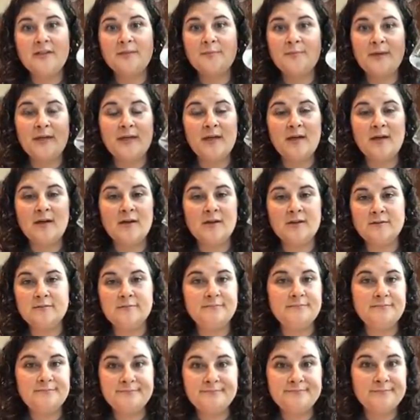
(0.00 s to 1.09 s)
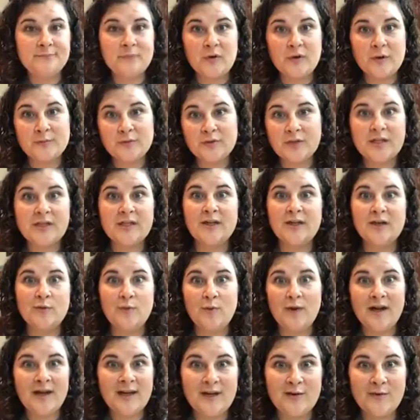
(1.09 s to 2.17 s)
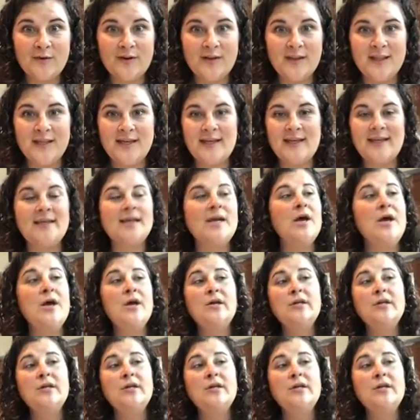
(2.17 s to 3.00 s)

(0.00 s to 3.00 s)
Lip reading: depending on what I'm drinking and what kind of oil I need.